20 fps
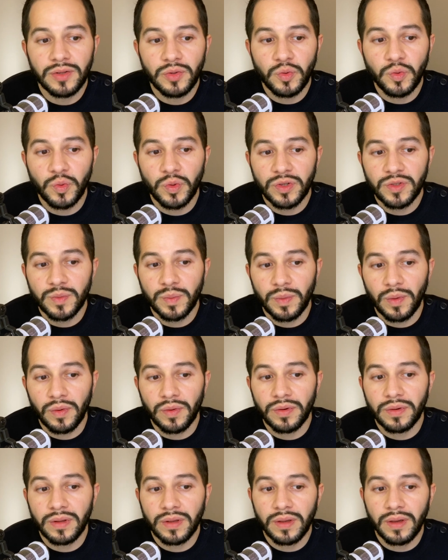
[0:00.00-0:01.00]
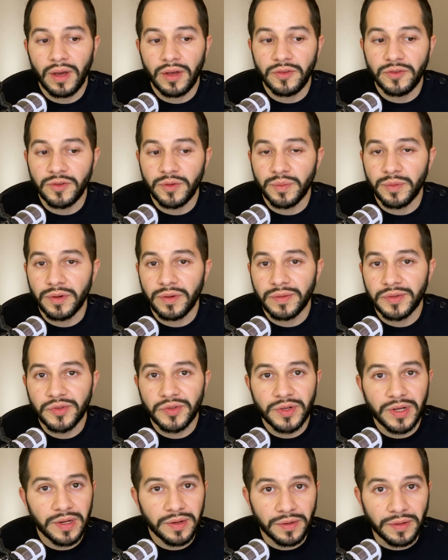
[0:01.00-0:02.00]
to explore the consumer
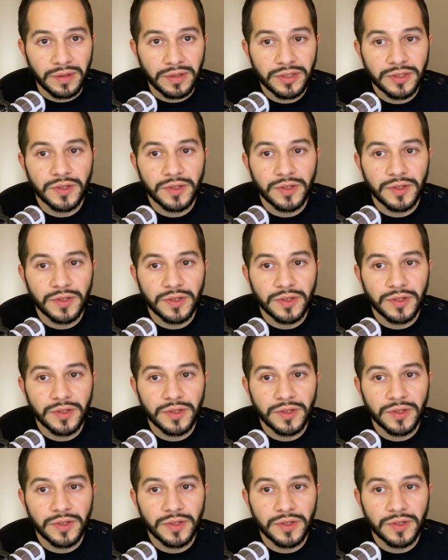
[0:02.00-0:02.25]
triggers.